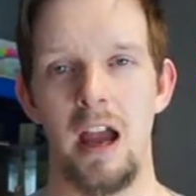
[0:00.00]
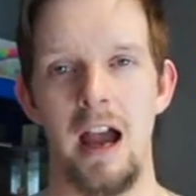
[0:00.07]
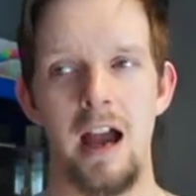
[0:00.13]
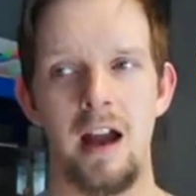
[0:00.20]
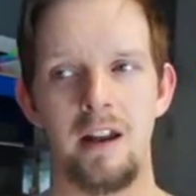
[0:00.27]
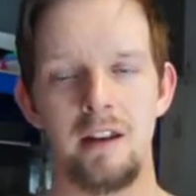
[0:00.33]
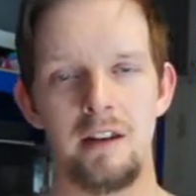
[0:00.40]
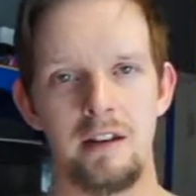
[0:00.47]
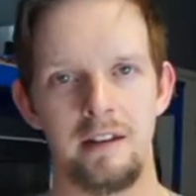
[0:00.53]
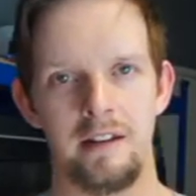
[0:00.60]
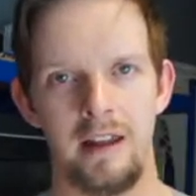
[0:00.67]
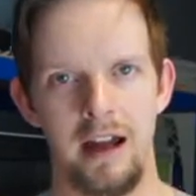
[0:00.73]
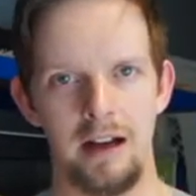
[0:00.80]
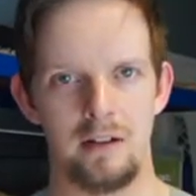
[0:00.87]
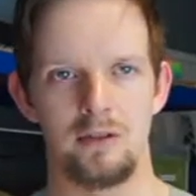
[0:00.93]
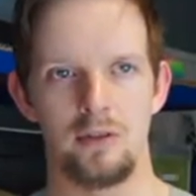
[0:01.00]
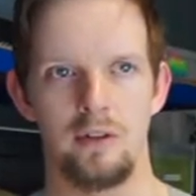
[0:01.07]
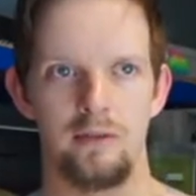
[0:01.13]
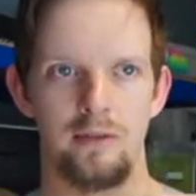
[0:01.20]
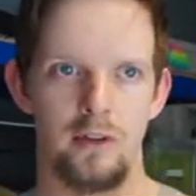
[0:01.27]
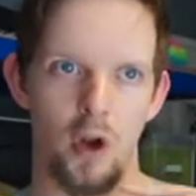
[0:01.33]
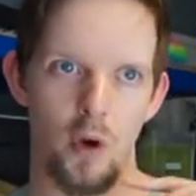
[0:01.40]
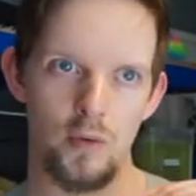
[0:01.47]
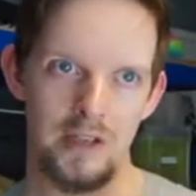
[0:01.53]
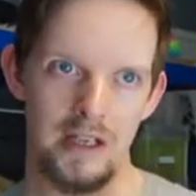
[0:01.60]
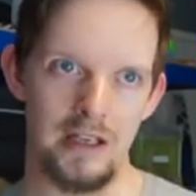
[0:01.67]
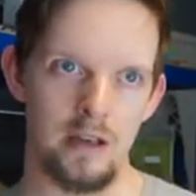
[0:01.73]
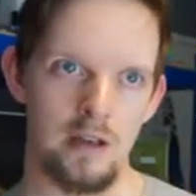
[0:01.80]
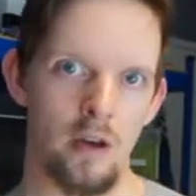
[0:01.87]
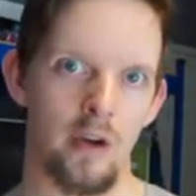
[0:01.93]
And that sort of goes
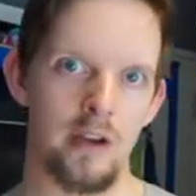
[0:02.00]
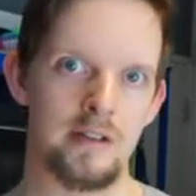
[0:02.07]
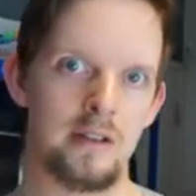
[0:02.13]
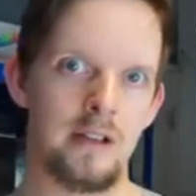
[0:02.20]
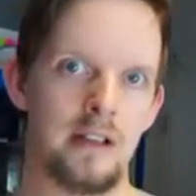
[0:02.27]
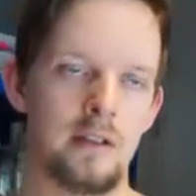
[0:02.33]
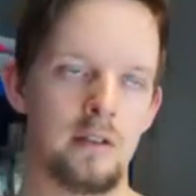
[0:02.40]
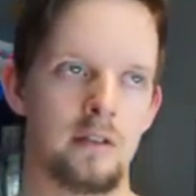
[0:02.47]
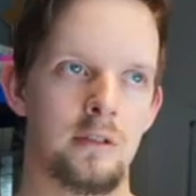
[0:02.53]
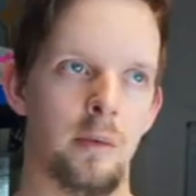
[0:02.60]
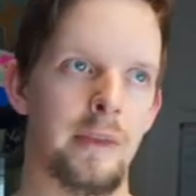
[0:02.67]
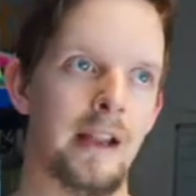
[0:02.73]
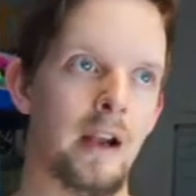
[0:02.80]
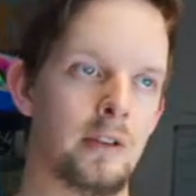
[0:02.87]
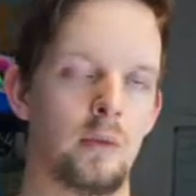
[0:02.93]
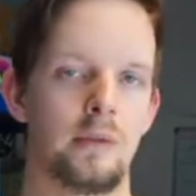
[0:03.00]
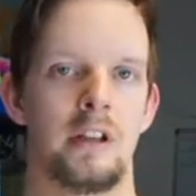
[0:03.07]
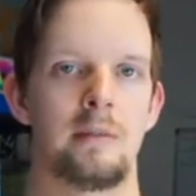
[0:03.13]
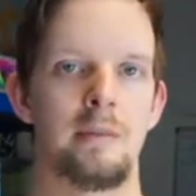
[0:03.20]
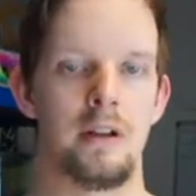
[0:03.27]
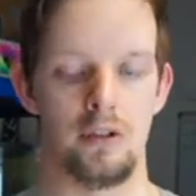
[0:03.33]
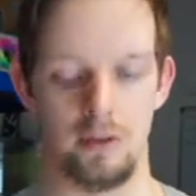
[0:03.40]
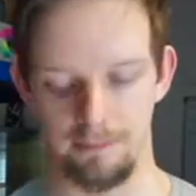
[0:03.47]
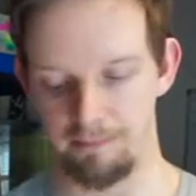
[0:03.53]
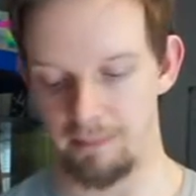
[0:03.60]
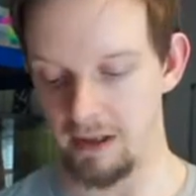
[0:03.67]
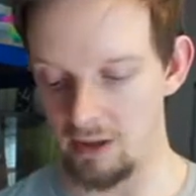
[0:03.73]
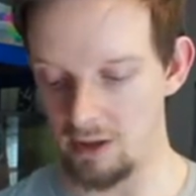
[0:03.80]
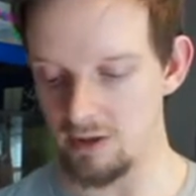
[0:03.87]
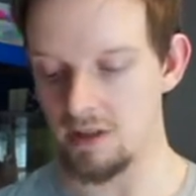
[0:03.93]
in nicely to something else I wanted to mention,
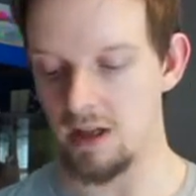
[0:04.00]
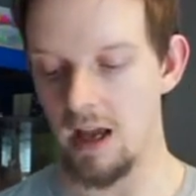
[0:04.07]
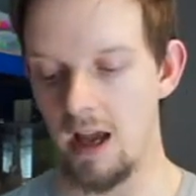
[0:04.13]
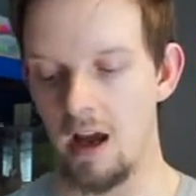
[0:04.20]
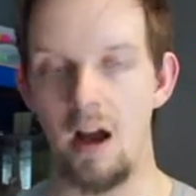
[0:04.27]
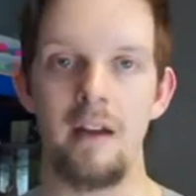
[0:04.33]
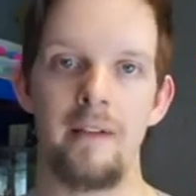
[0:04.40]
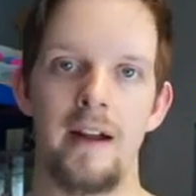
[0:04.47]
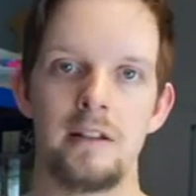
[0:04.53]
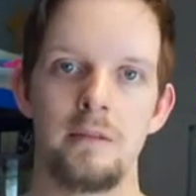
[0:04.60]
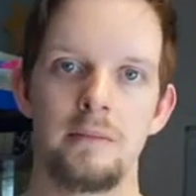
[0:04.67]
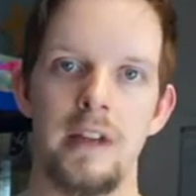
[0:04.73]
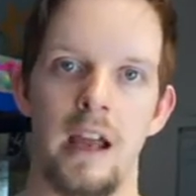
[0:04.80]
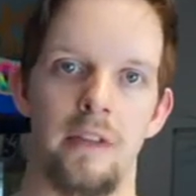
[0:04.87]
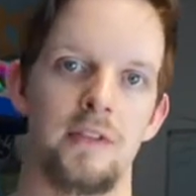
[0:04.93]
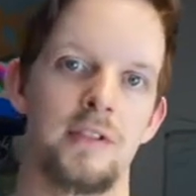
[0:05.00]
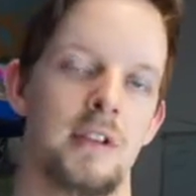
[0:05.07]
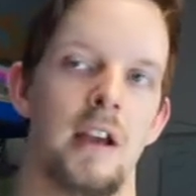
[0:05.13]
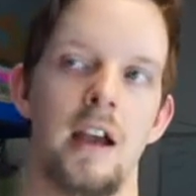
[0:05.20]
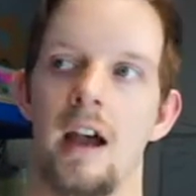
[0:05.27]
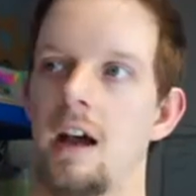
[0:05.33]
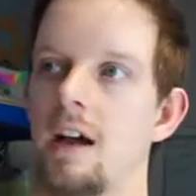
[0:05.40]
because I've had some deaths.